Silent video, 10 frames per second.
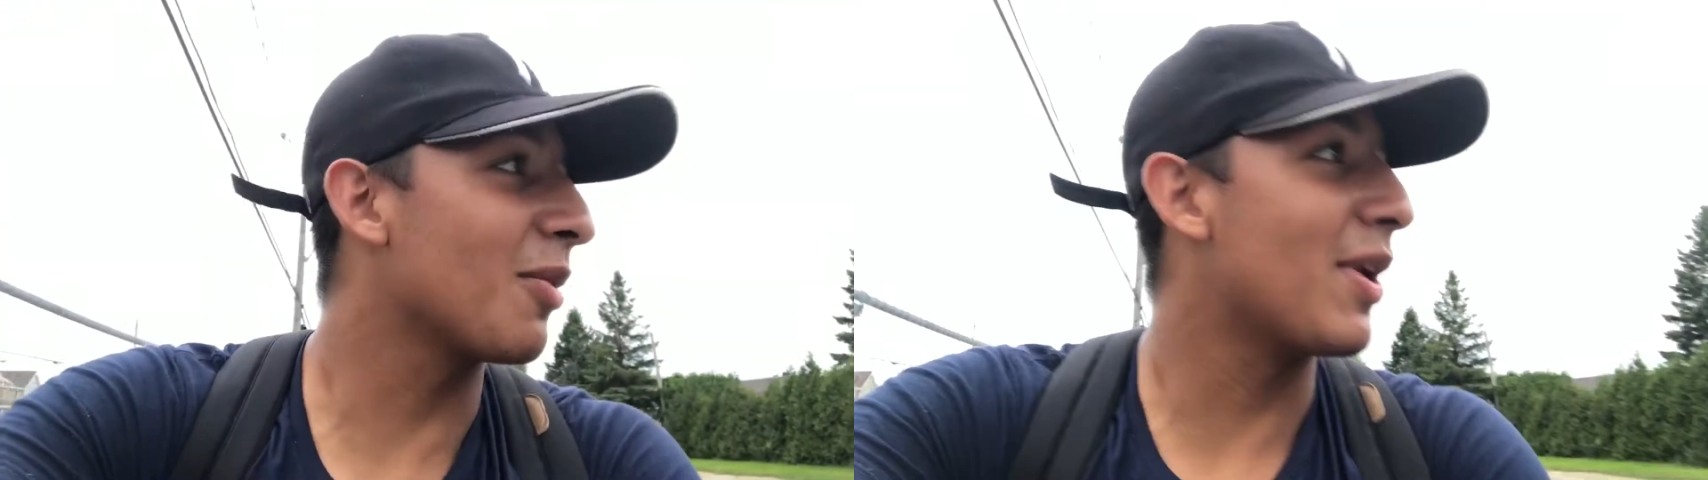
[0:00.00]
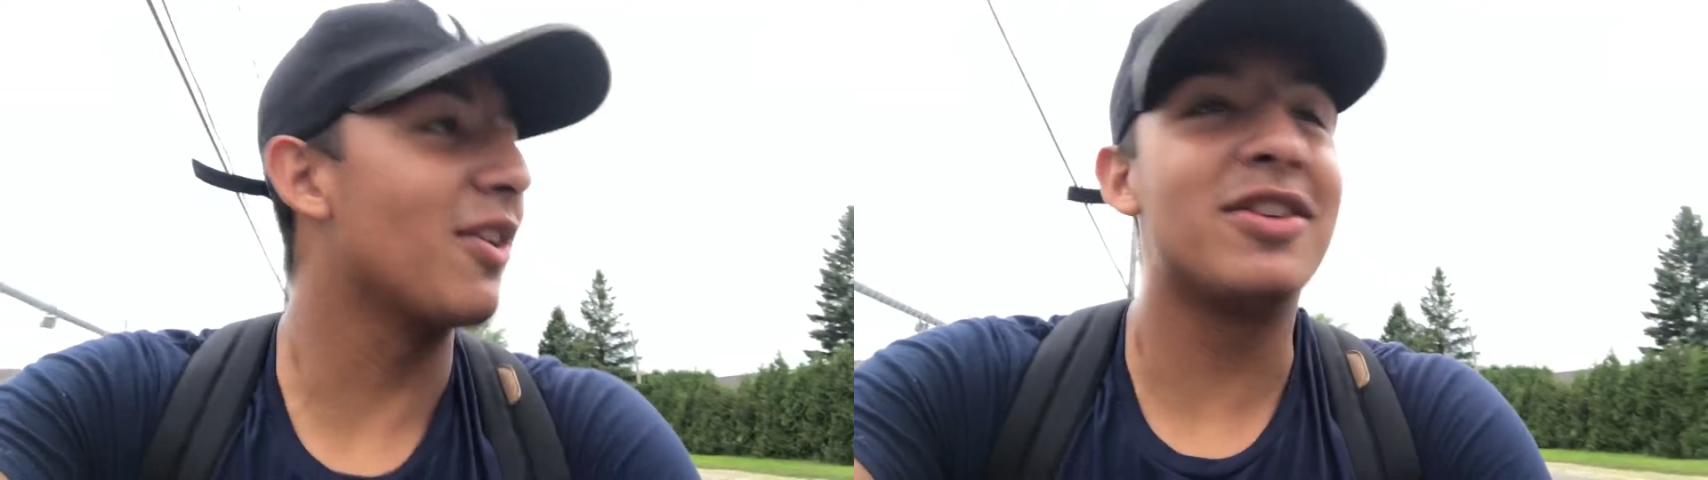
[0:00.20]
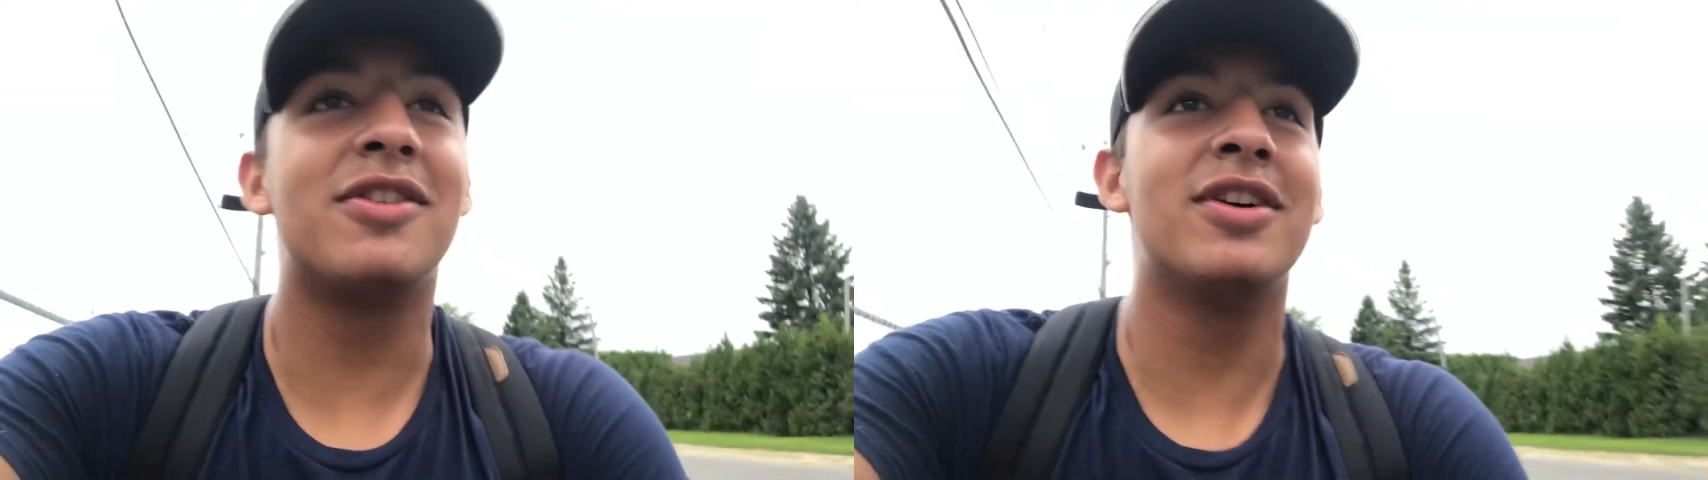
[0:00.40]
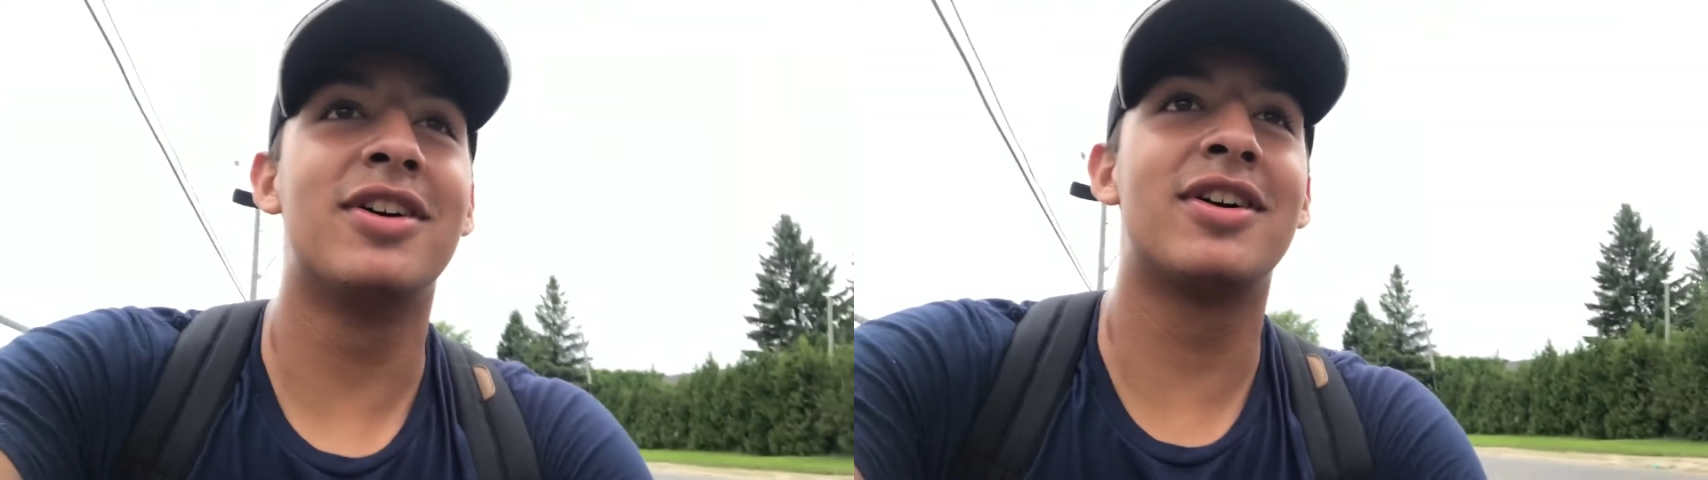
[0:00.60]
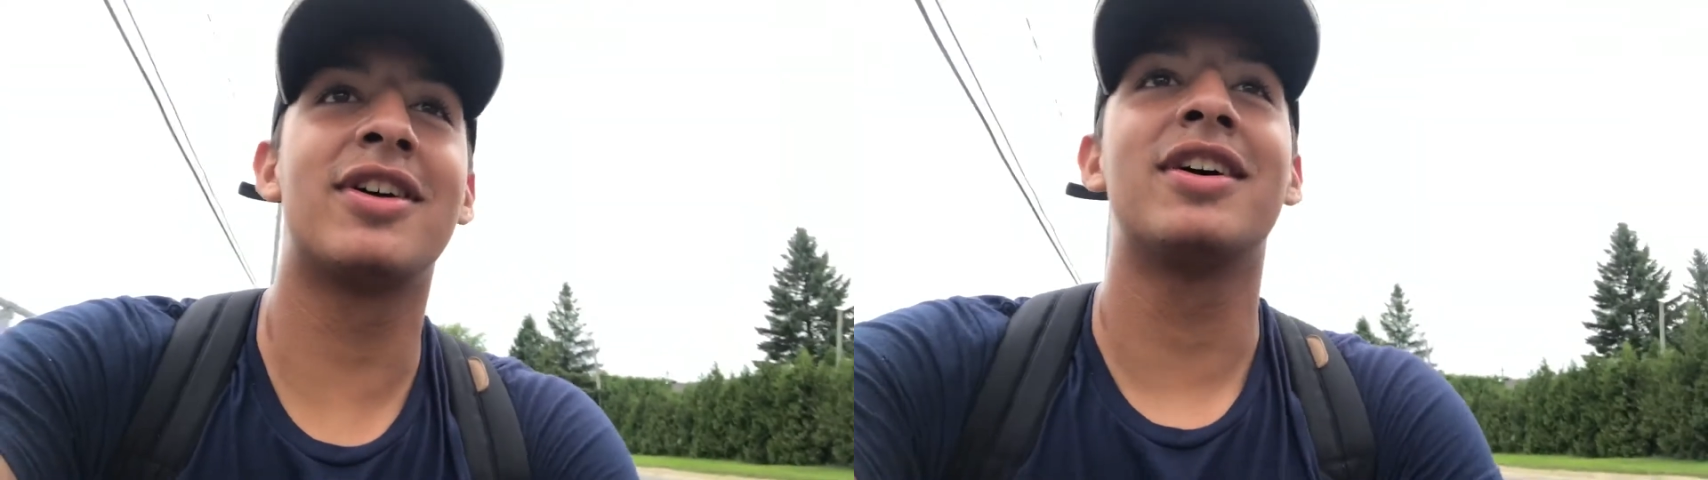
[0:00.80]
come out and
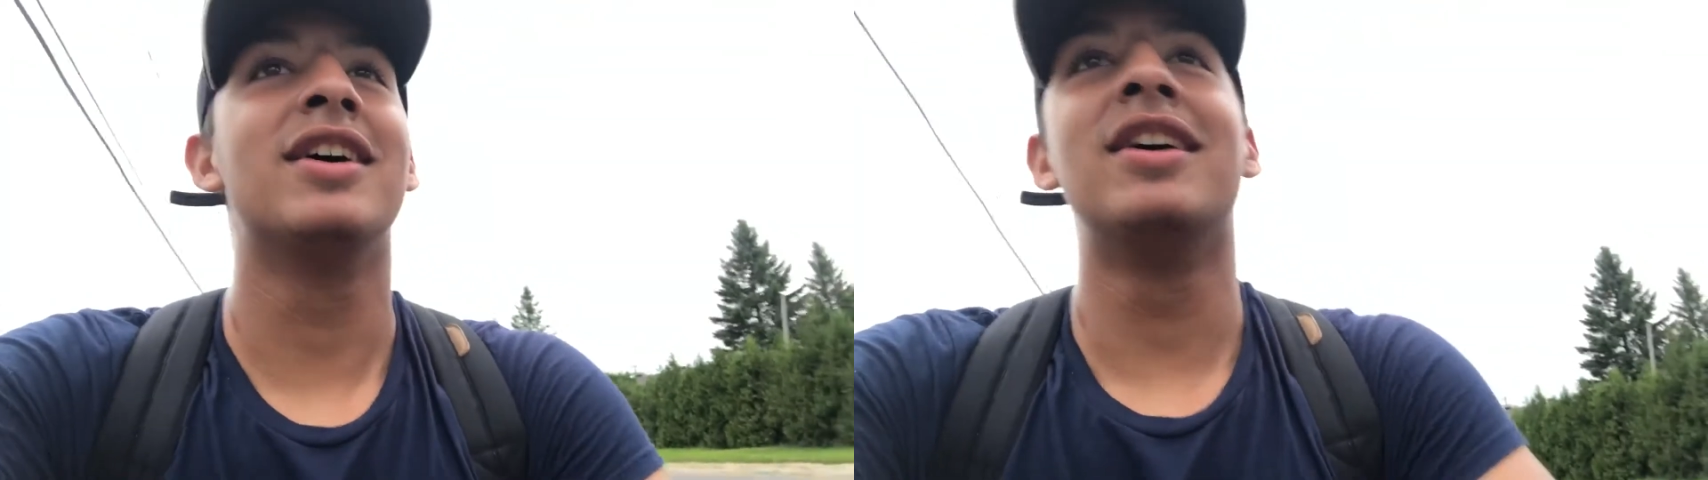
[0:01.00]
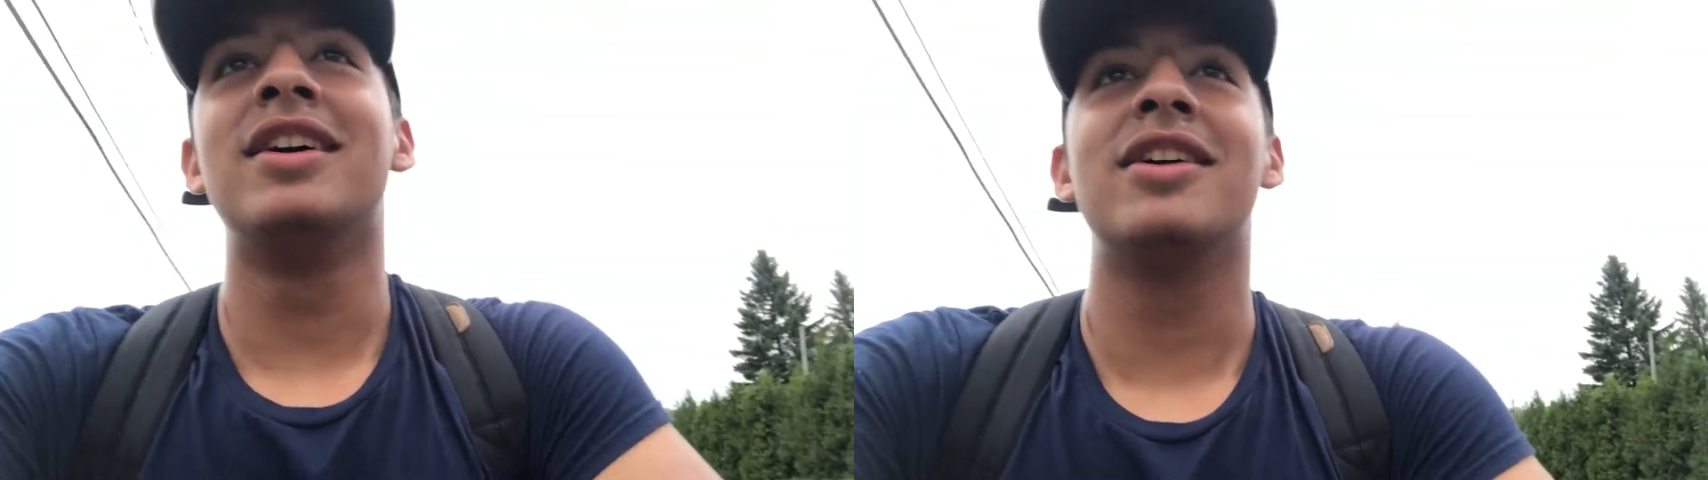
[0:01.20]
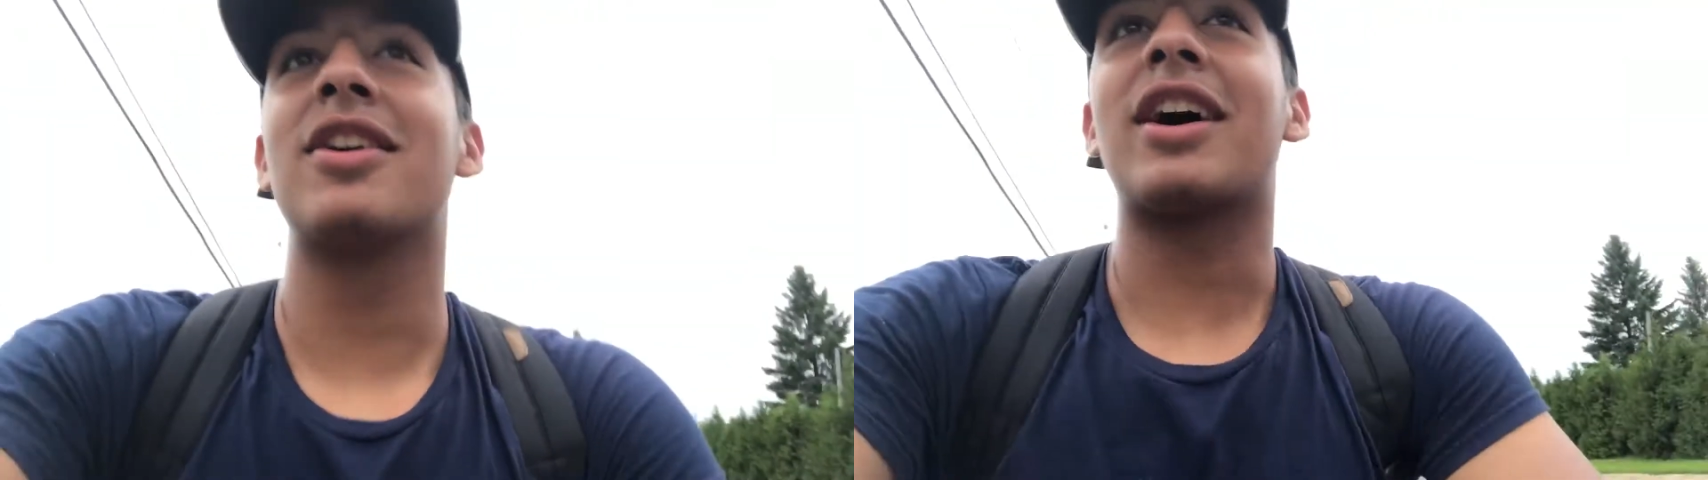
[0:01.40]
like,